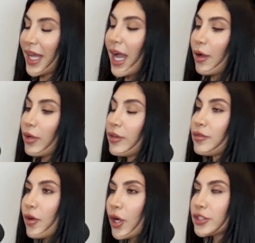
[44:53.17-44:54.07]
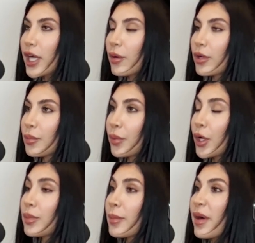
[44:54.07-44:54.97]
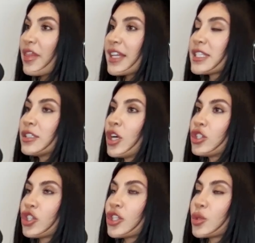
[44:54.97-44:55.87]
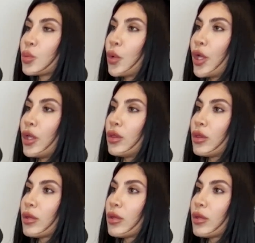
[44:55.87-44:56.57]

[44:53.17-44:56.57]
I wouldn't fart. I wouldn't burp. But that's not just with